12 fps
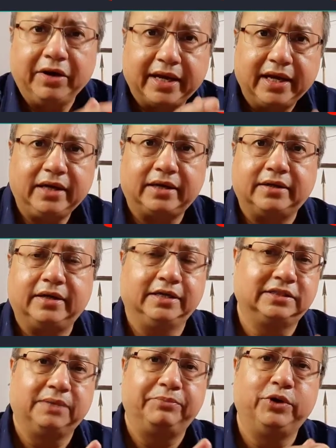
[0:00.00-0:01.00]
here
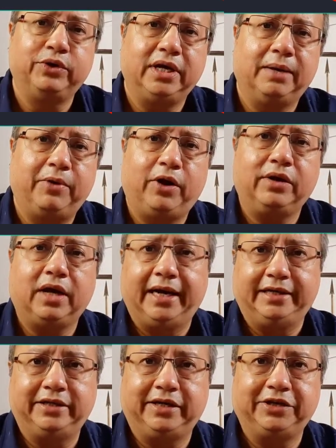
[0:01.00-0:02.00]
is the beauty about
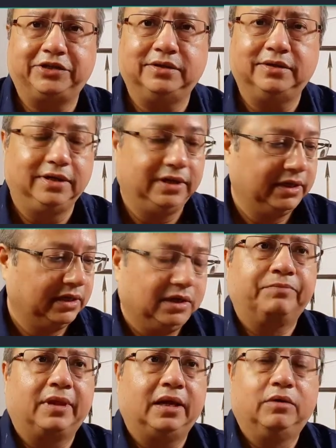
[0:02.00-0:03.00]
iteration.
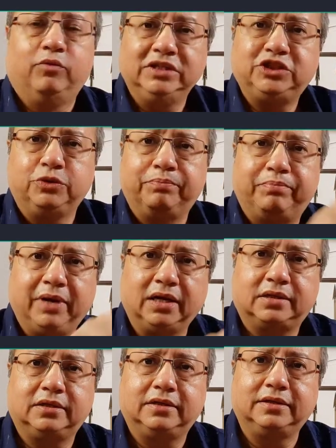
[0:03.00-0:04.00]
Once you
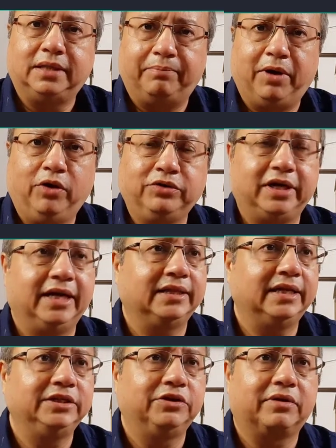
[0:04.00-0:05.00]
built the boundary and
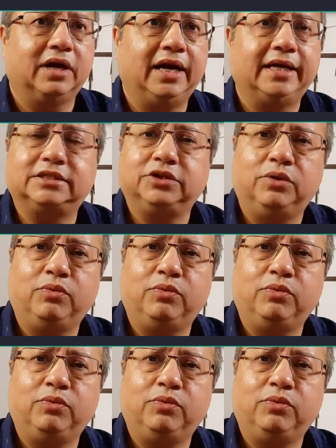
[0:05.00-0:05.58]
then you realize,